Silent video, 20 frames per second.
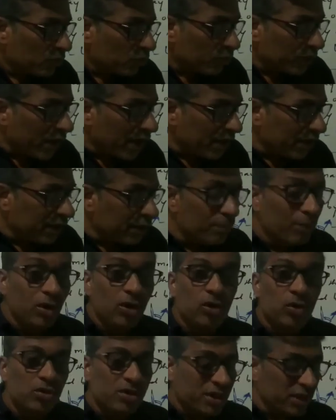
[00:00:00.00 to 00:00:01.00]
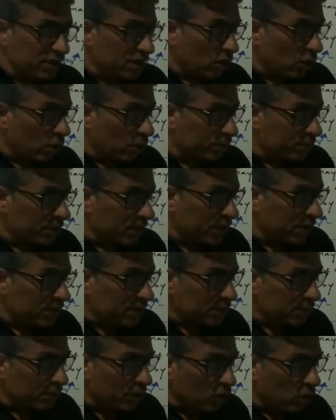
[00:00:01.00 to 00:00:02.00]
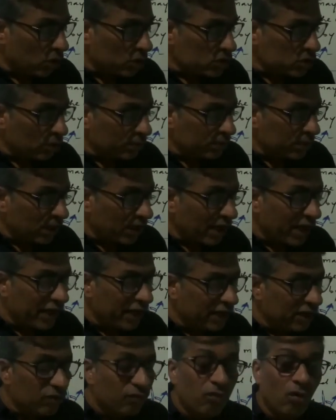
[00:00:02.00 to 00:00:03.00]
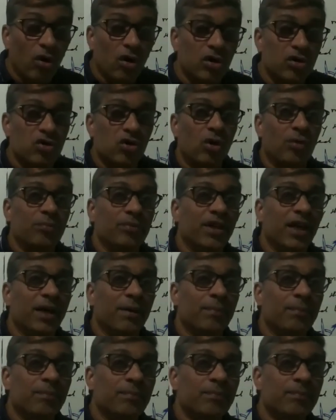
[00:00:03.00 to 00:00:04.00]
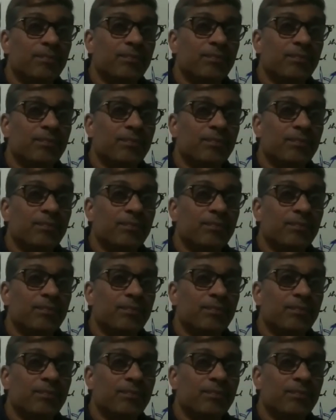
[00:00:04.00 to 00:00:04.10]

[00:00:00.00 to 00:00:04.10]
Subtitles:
We are able to see the objects because of the light falls on them.